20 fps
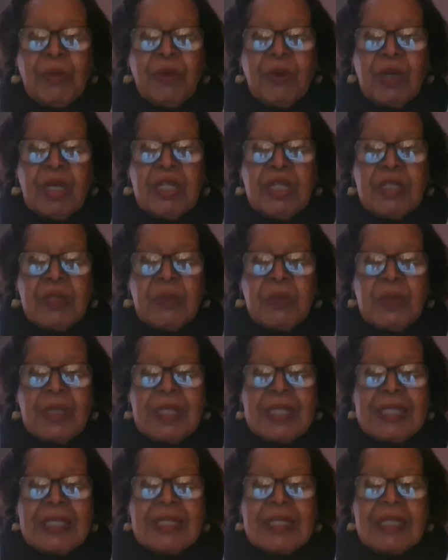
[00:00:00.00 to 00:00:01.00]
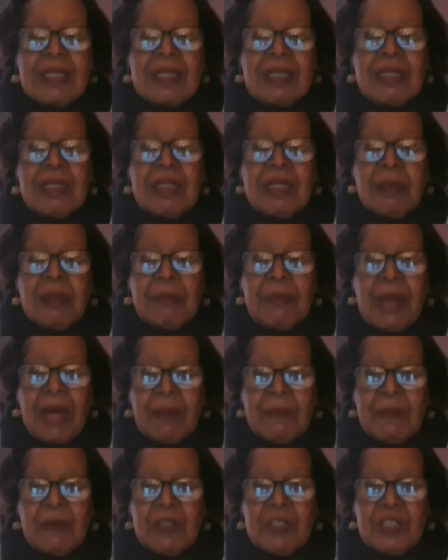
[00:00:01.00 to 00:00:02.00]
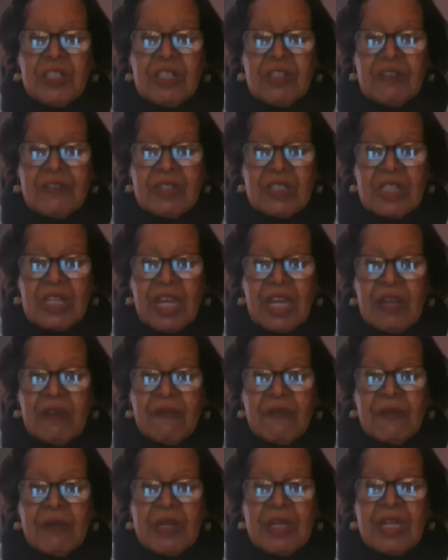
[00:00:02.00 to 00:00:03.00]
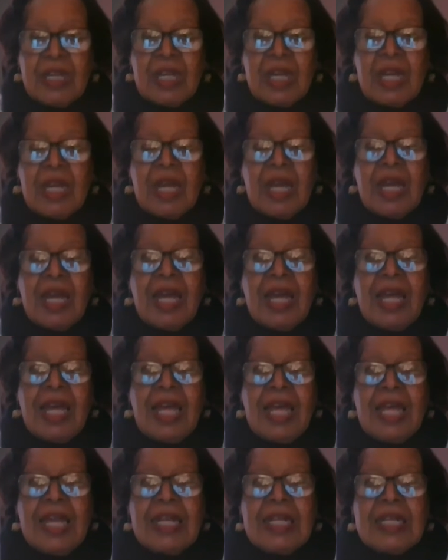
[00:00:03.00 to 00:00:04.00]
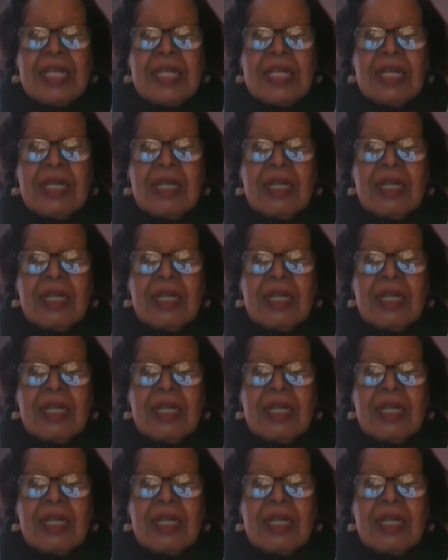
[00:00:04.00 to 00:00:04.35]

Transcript: points was the abolition of slavery and